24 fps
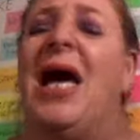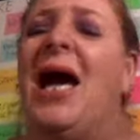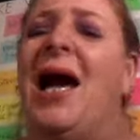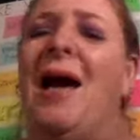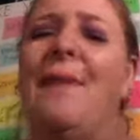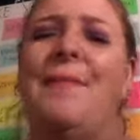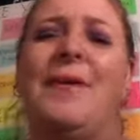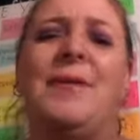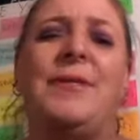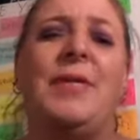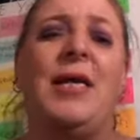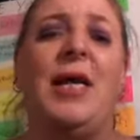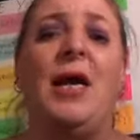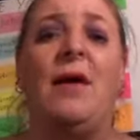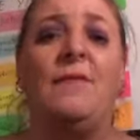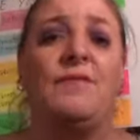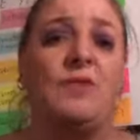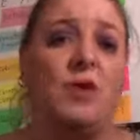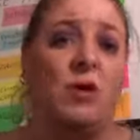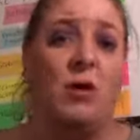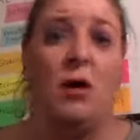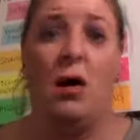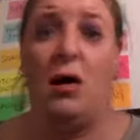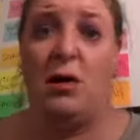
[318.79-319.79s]
I'm not saying I have
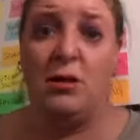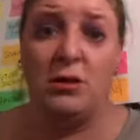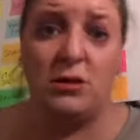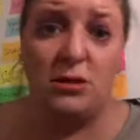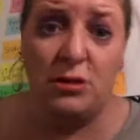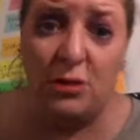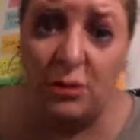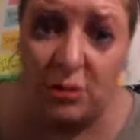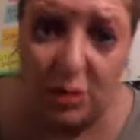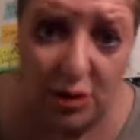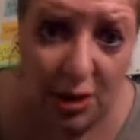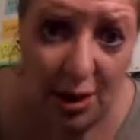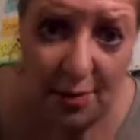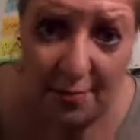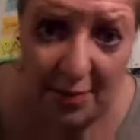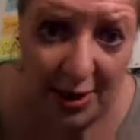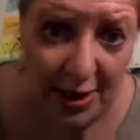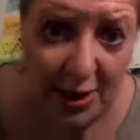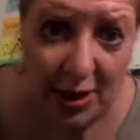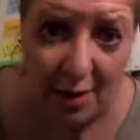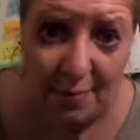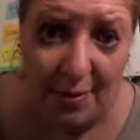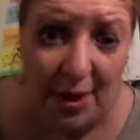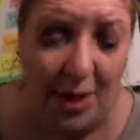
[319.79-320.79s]
to go to Hollister and look up
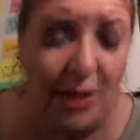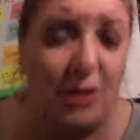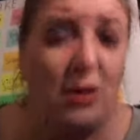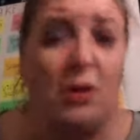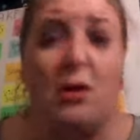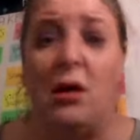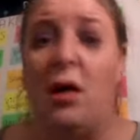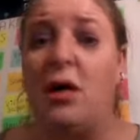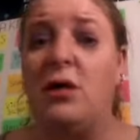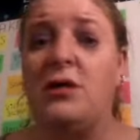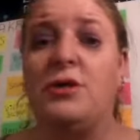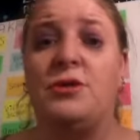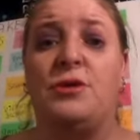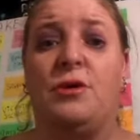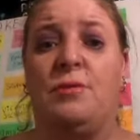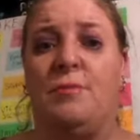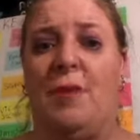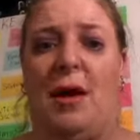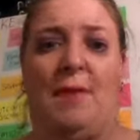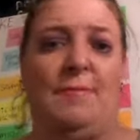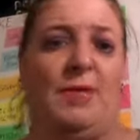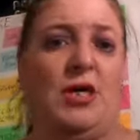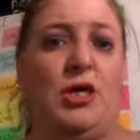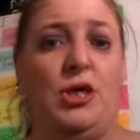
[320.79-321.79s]
makeup. I can go to Hollister and
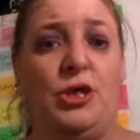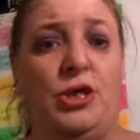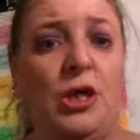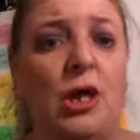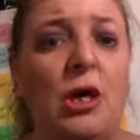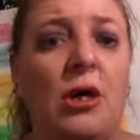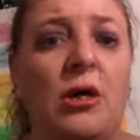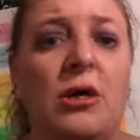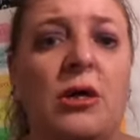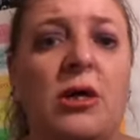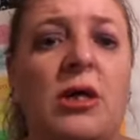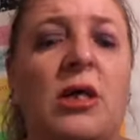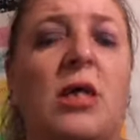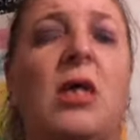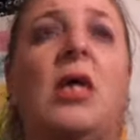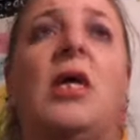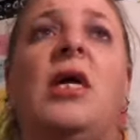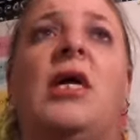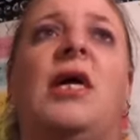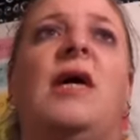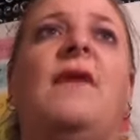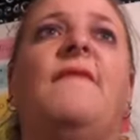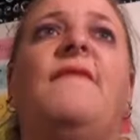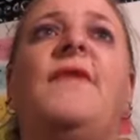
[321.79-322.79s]
buy me a shirt
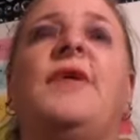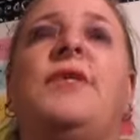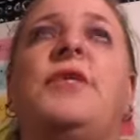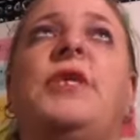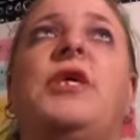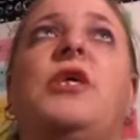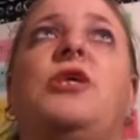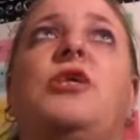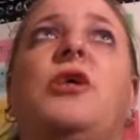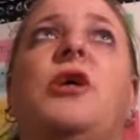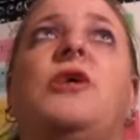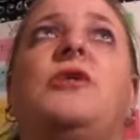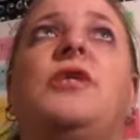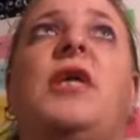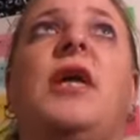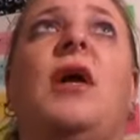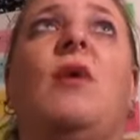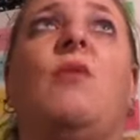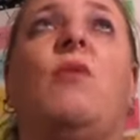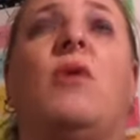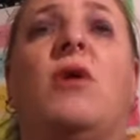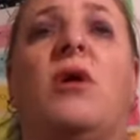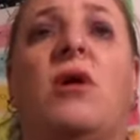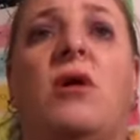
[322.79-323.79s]
if I see a shirt that I
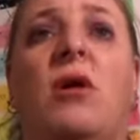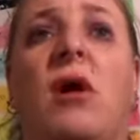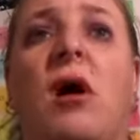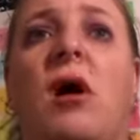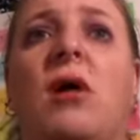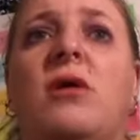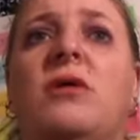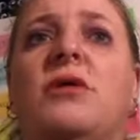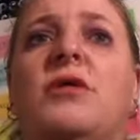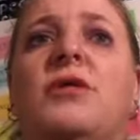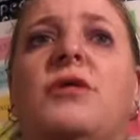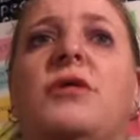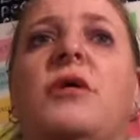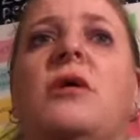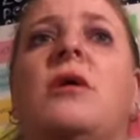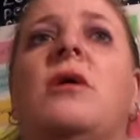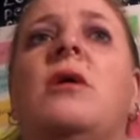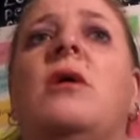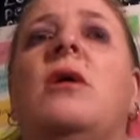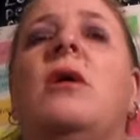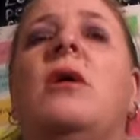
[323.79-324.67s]
want on Hollister.